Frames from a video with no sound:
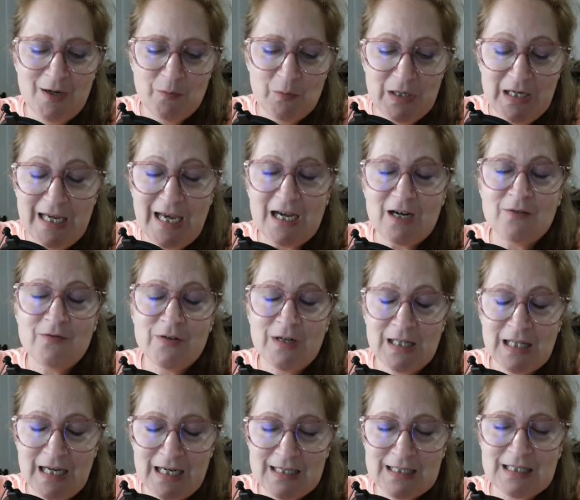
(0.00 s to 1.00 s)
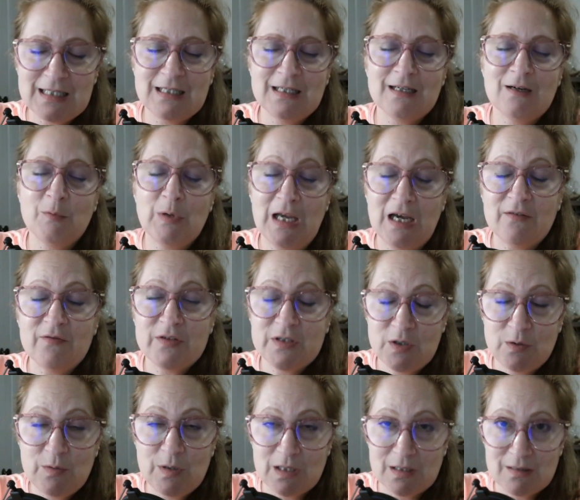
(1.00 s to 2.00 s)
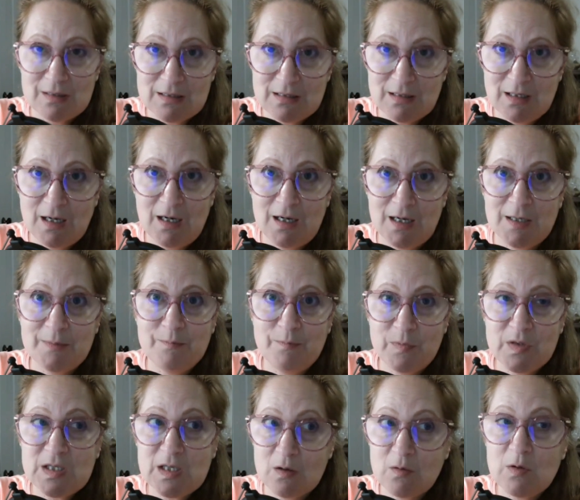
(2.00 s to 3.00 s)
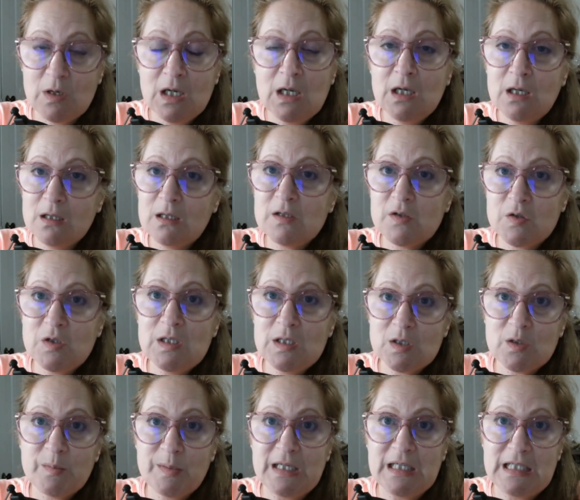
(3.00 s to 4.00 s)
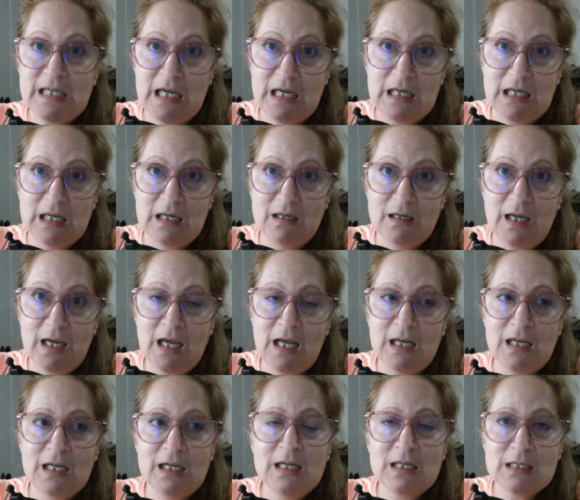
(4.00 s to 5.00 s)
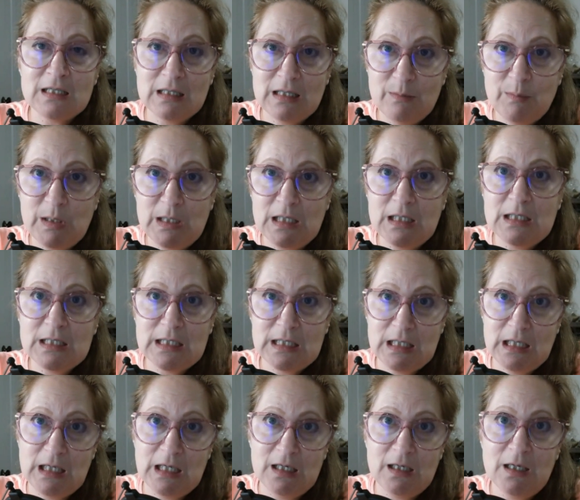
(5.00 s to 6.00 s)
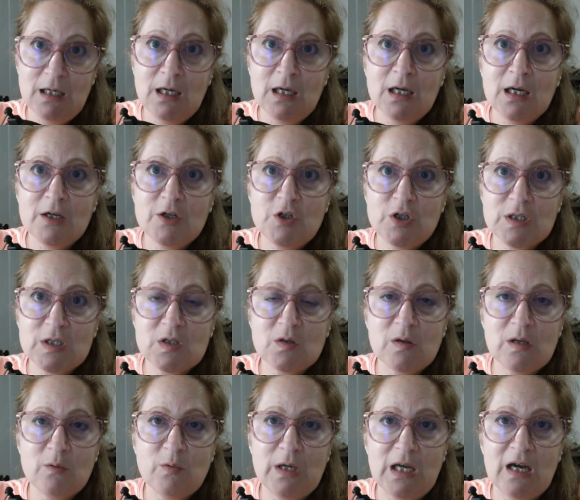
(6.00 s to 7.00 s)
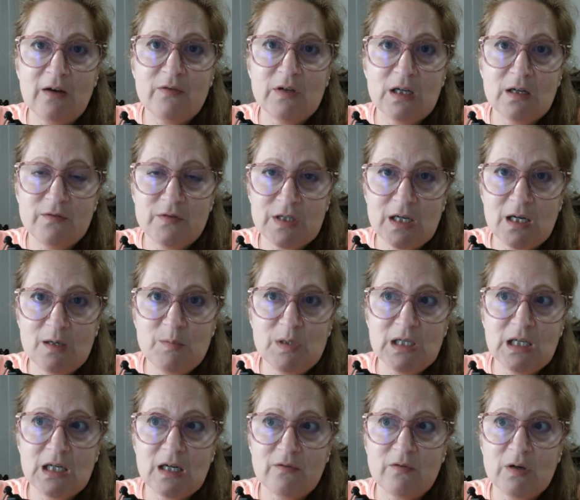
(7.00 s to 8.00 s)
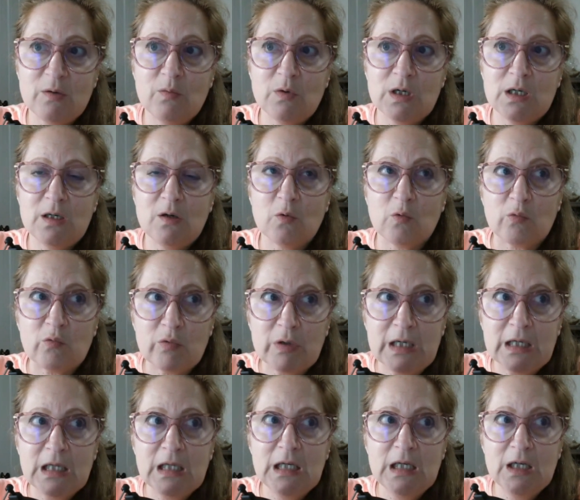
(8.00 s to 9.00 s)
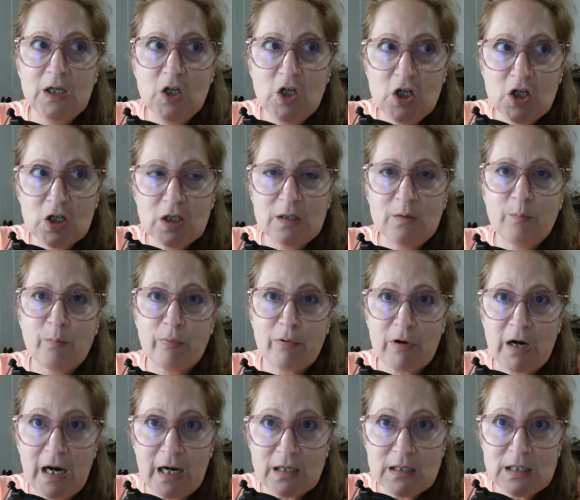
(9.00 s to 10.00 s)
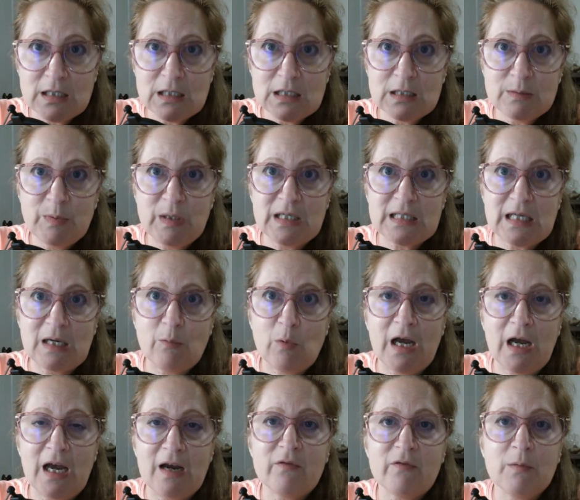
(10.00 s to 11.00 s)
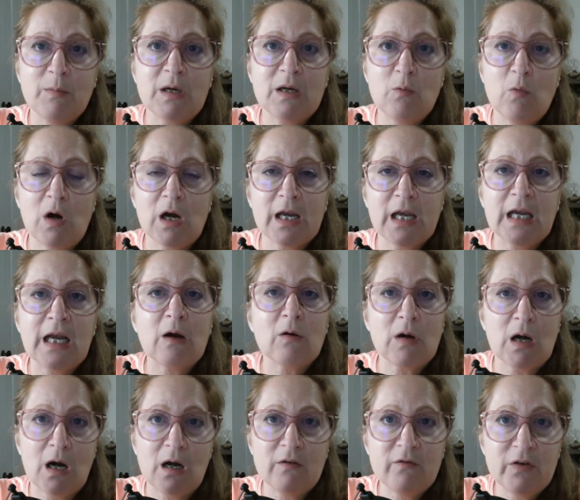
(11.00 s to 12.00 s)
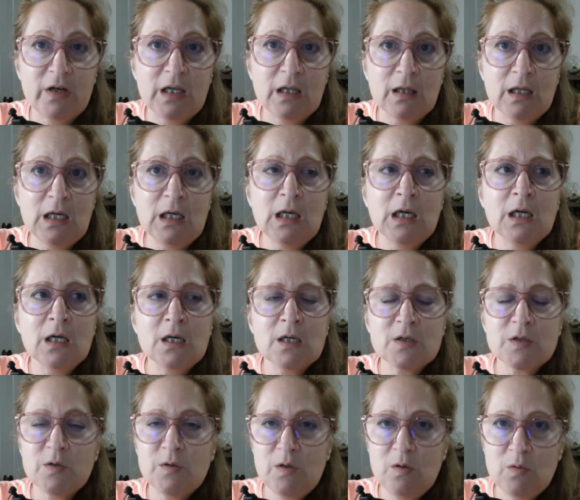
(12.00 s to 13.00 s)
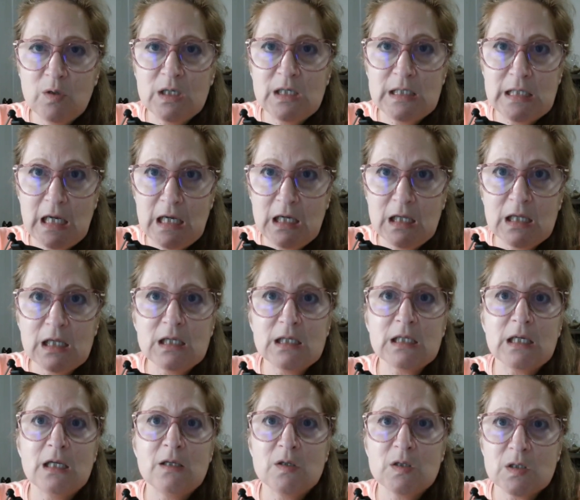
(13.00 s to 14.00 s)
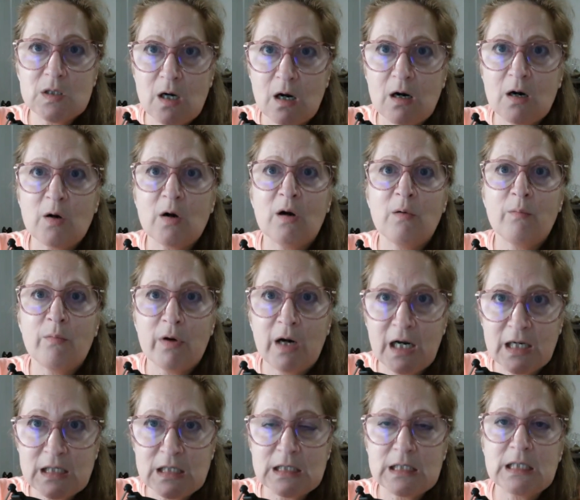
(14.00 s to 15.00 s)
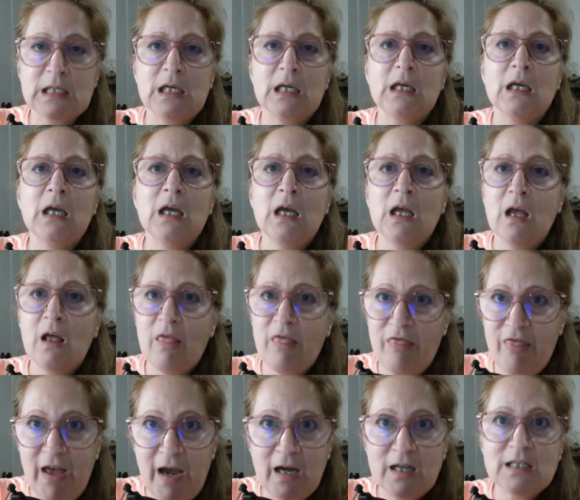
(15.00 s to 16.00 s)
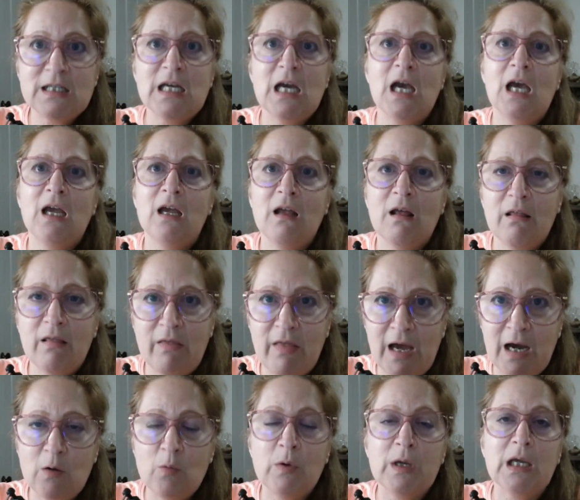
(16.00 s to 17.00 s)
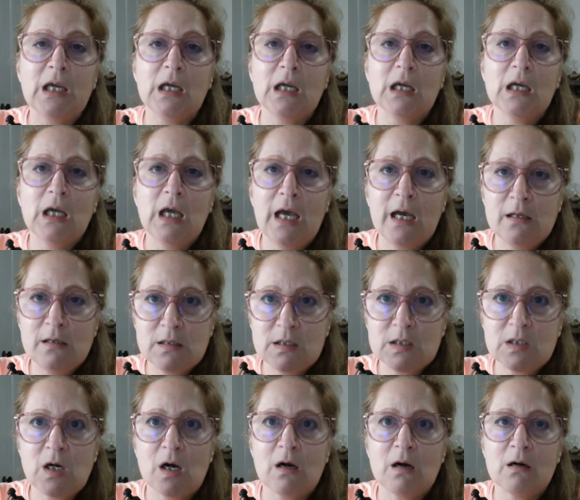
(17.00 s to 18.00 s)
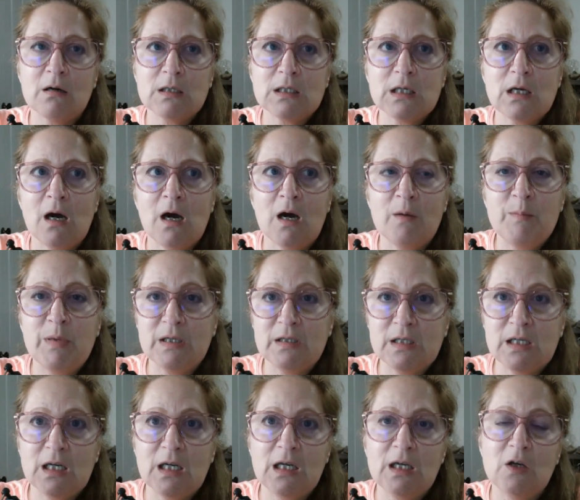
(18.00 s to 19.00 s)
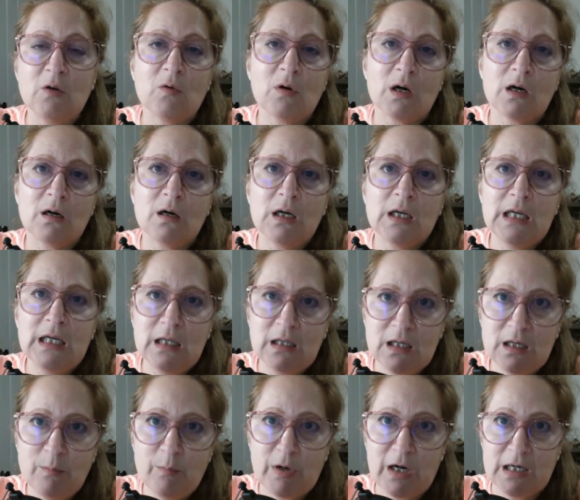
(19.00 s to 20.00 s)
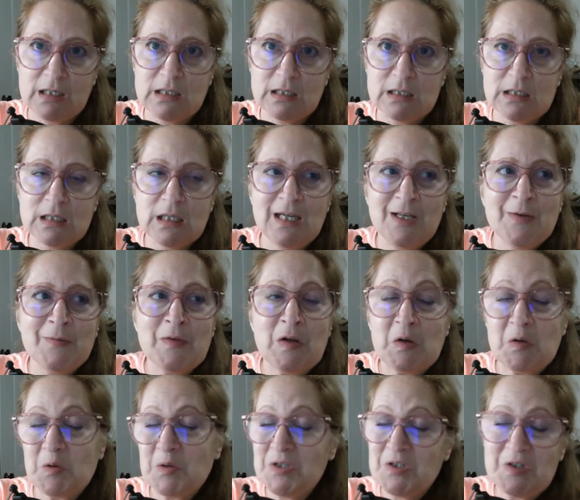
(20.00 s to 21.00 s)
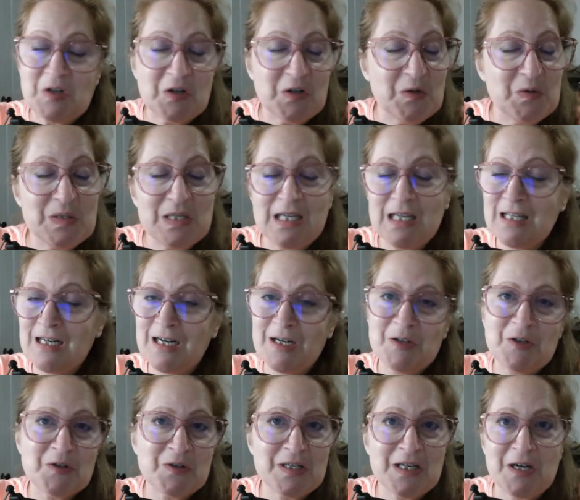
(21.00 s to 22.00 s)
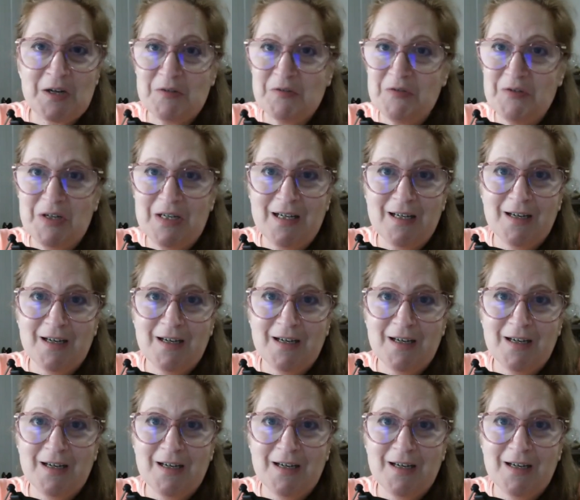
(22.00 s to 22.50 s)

We have classes. We have students. Um, so the seats are being taken and it is limited seating just so that we have enough time to get everyone really good practice, because I want everybody walking out confidently. So you can take this and start practicing that day, that week, and start uh, building your healing practice or start using it on yourself.